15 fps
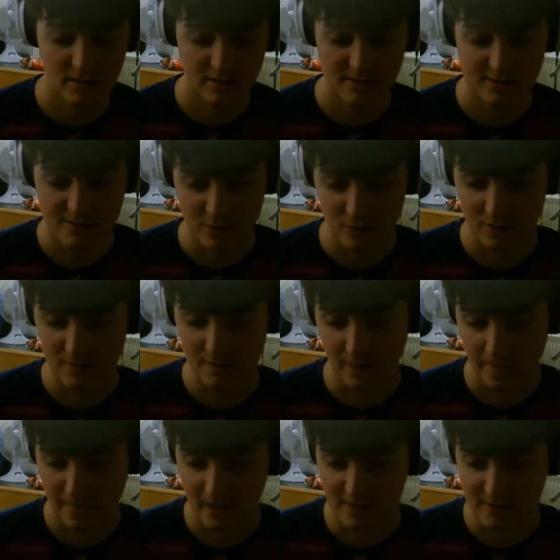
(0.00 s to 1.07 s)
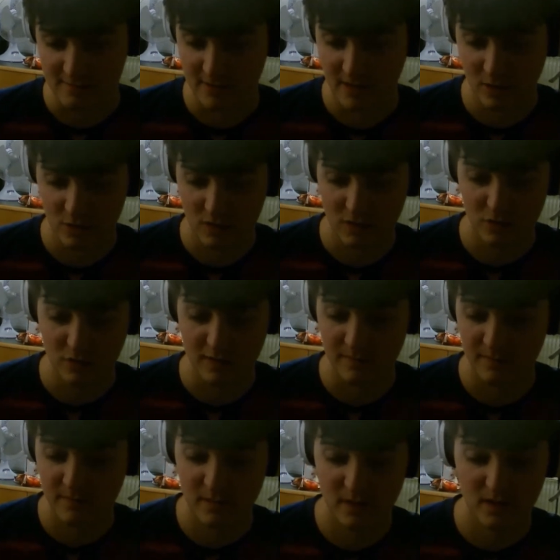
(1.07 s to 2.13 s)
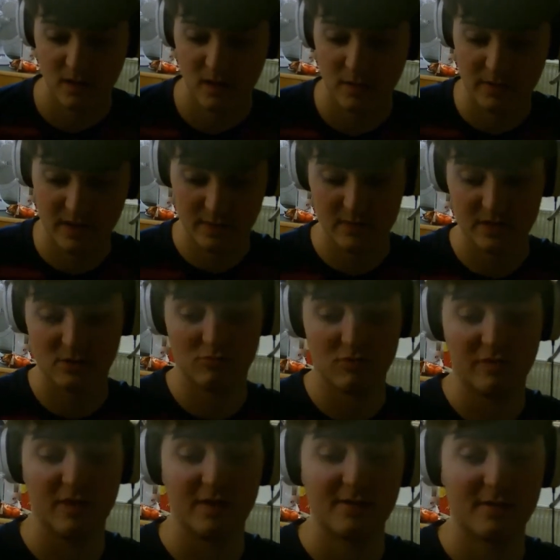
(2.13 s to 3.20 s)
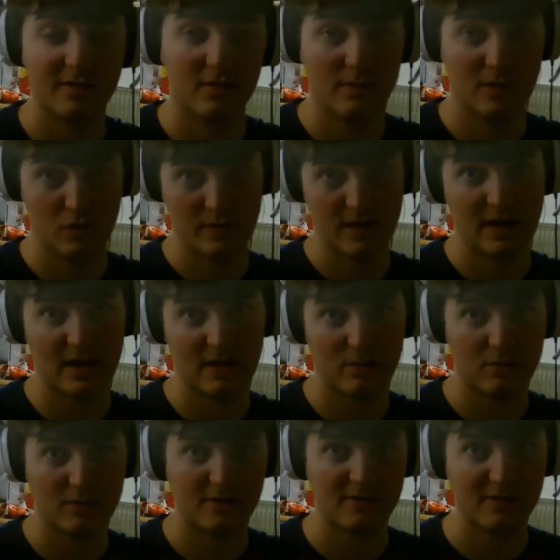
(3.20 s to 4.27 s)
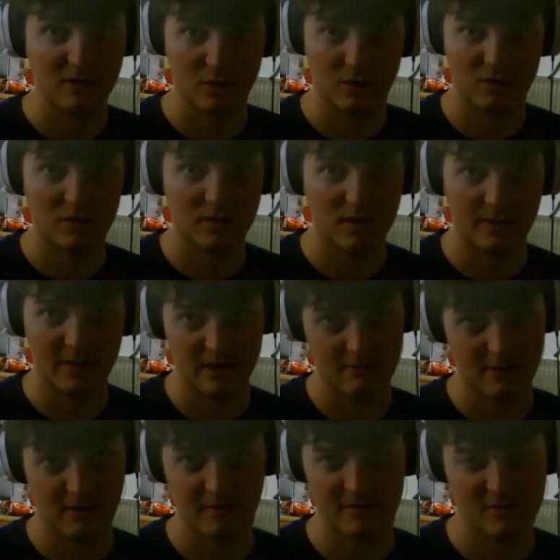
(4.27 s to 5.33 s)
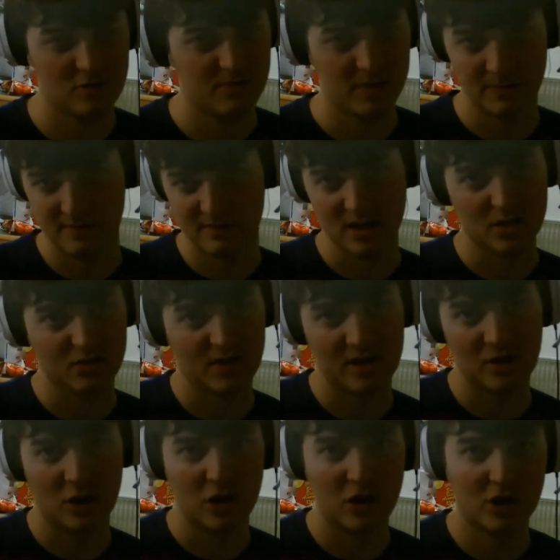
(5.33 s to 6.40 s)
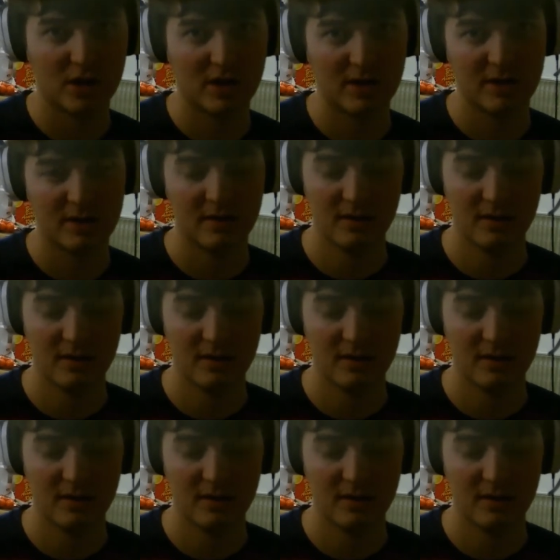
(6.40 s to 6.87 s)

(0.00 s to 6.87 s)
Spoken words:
So it's me going through it. And the image is reversed for me on my camera, so I might get a bit confused, but I'm just going to try and not look at it.